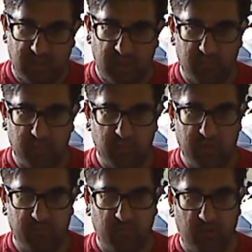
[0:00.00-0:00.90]
And we
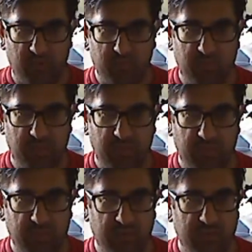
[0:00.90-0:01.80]
went from
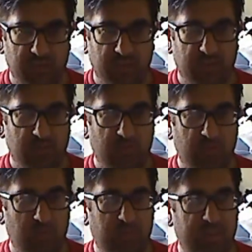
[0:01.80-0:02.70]
being
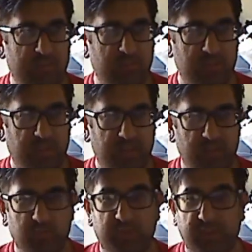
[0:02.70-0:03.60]
a place where like
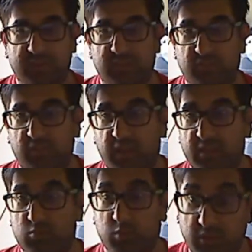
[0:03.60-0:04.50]
a UPS and a
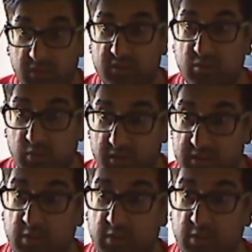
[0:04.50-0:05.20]
FedEx would look to us.